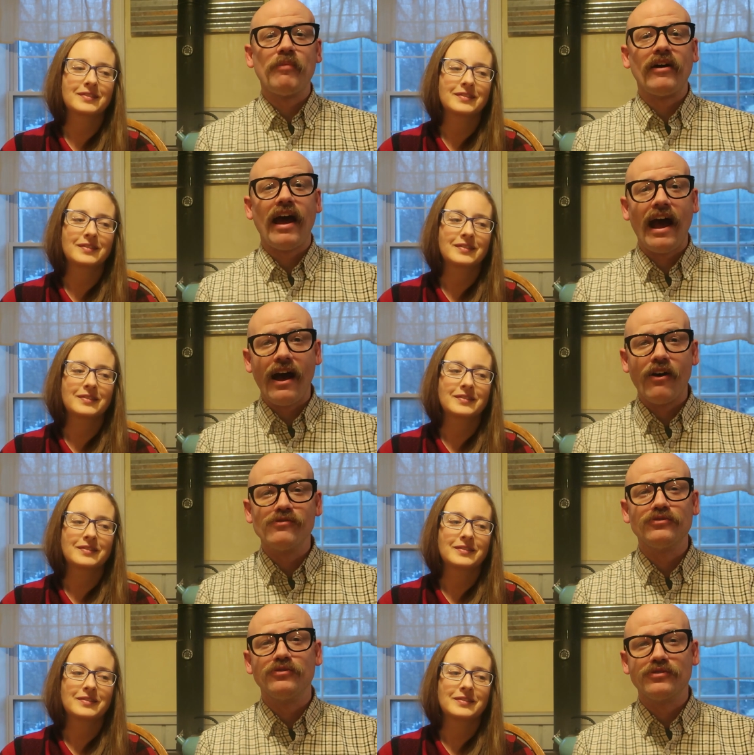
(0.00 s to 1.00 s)
Speaker 1: about
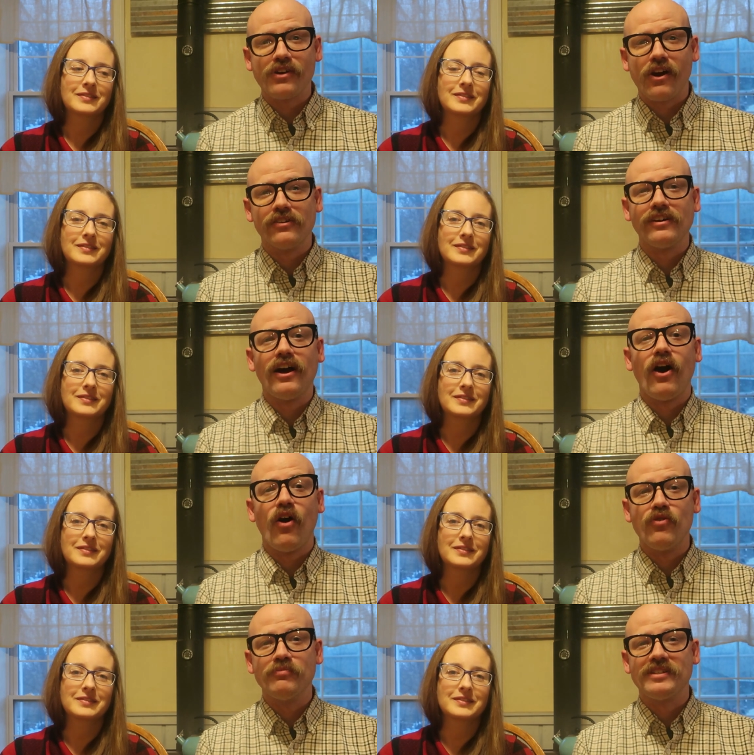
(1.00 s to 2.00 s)
how to start a
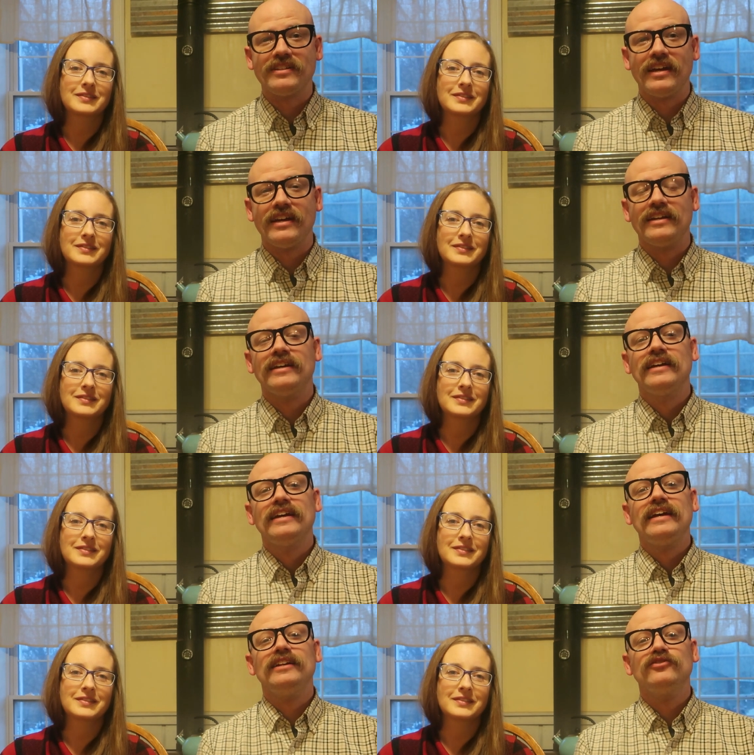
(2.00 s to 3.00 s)
homestead
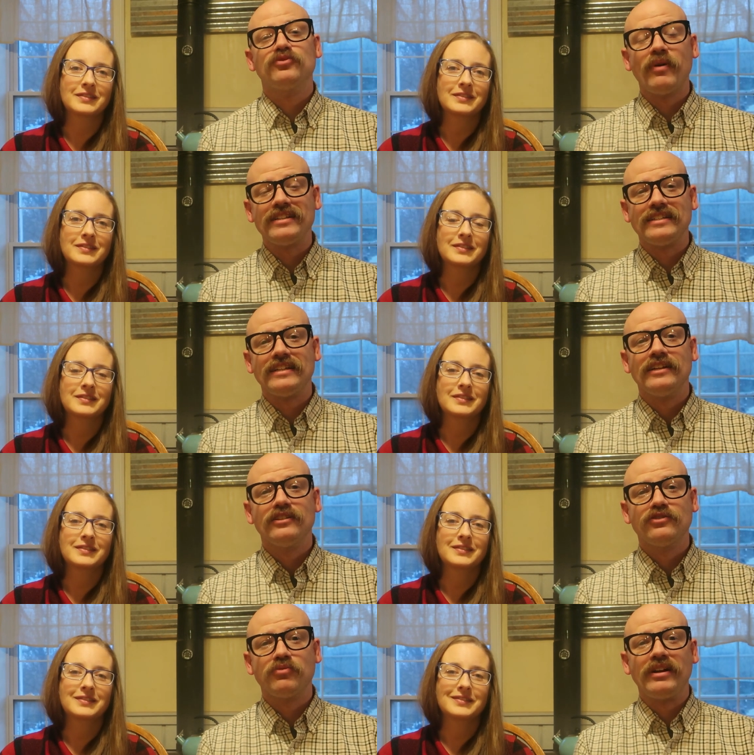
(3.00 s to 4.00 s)
in
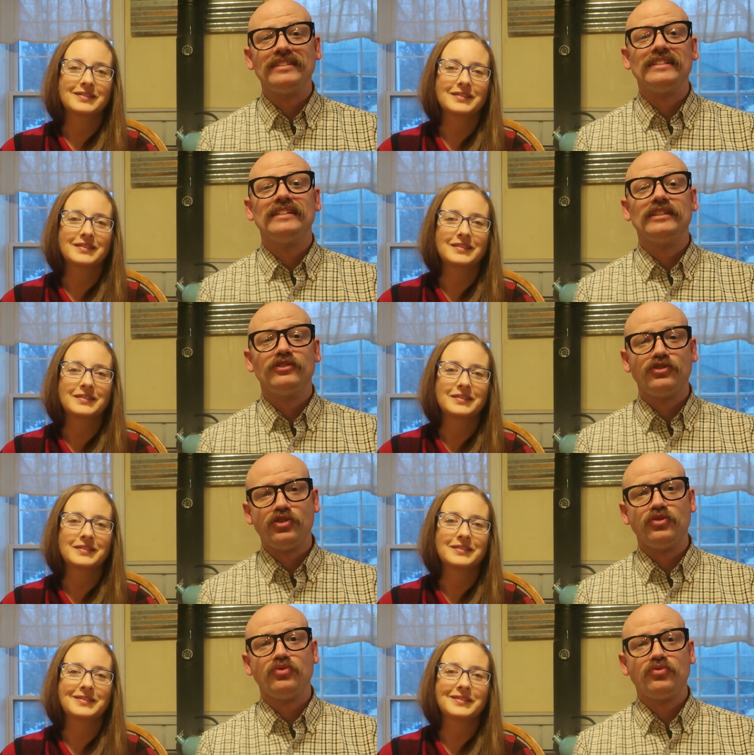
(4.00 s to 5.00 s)

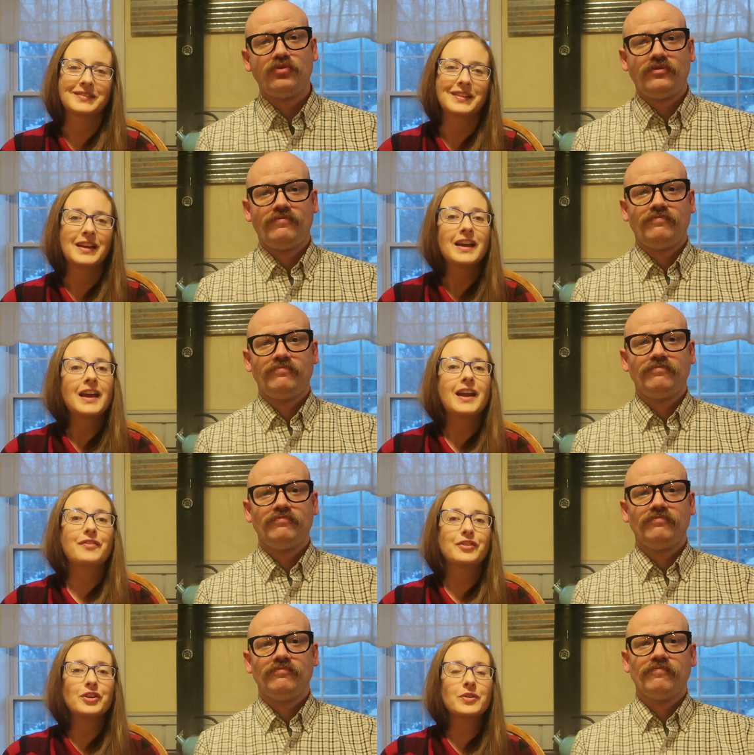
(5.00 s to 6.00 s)
2022.
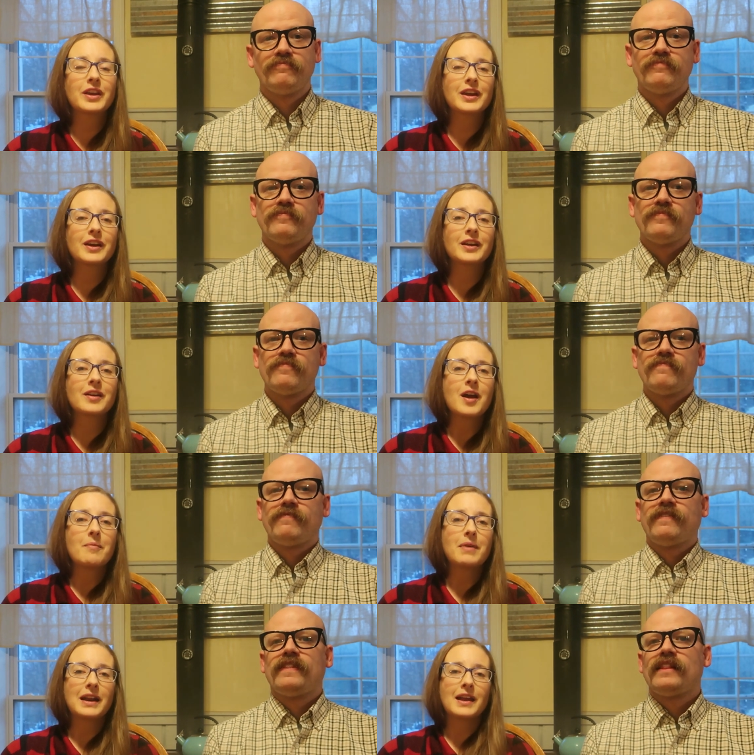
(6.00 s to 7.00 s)
Speaker 2: If you're new here,
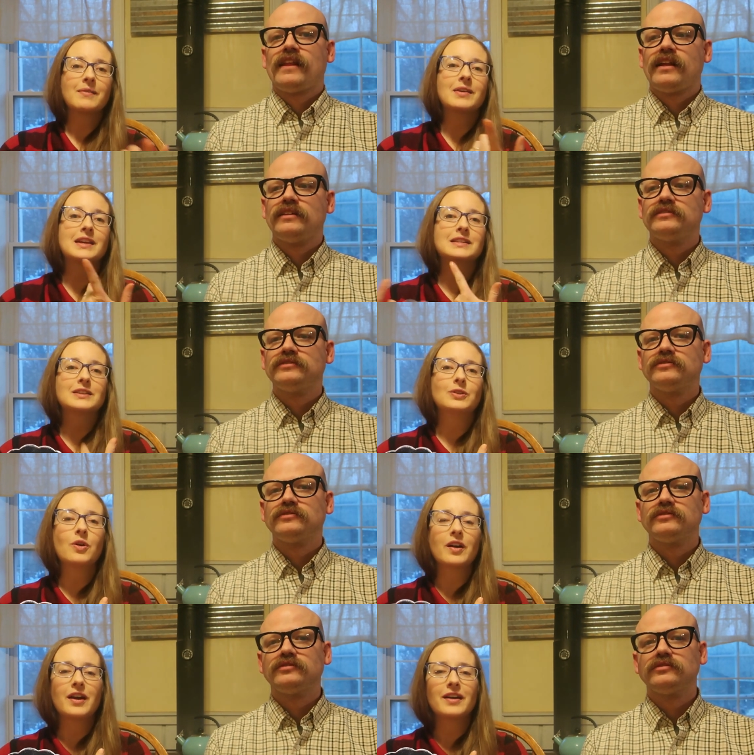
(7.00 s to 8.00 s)
my name is
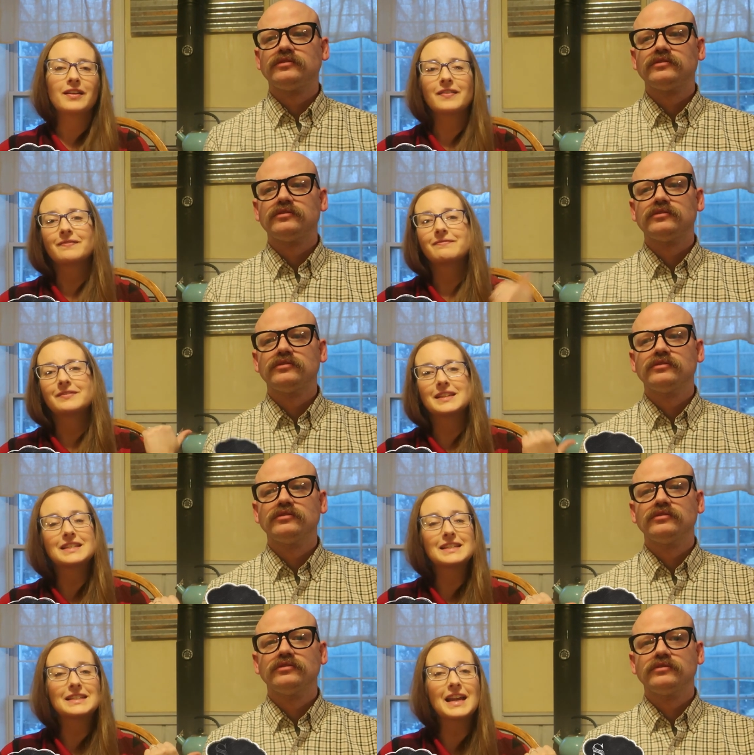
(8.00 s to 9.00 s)
Laura.
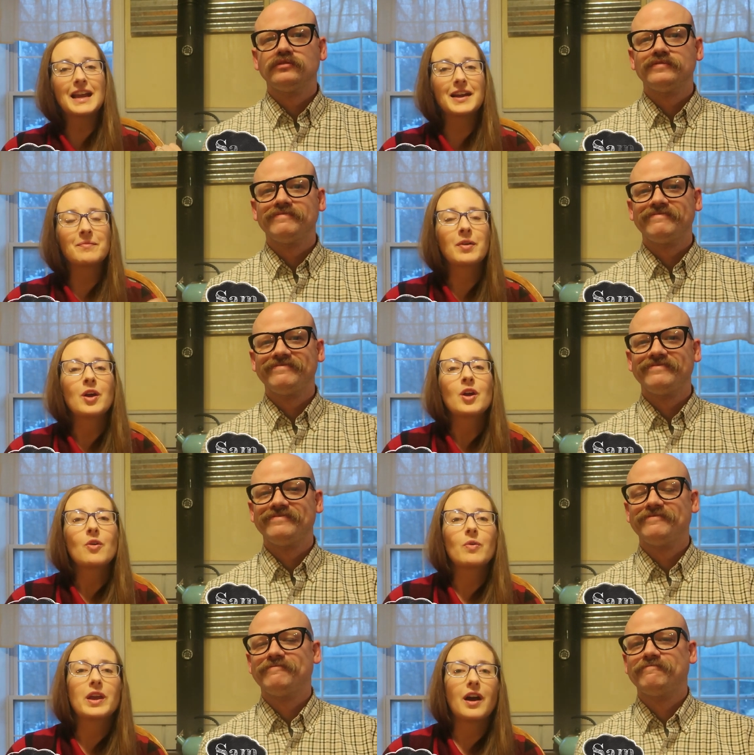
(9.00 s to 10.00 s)
This is Sam.
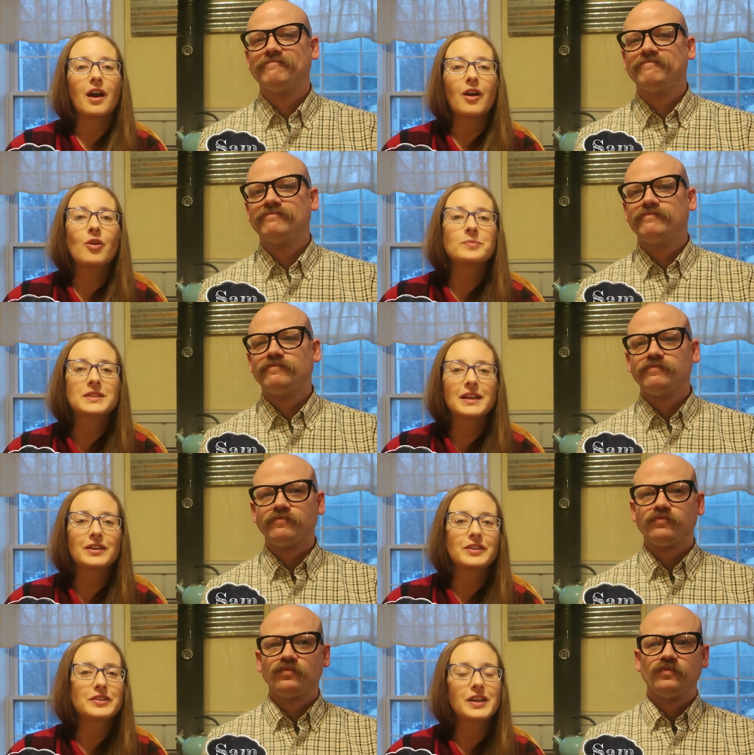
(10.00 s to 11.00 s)
We are
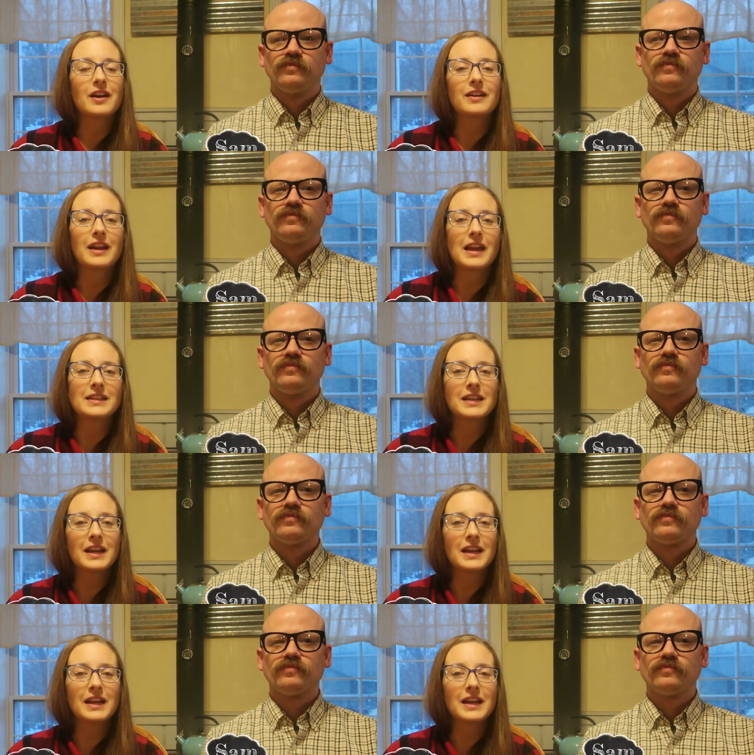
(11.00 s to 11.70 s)
homesteaders on a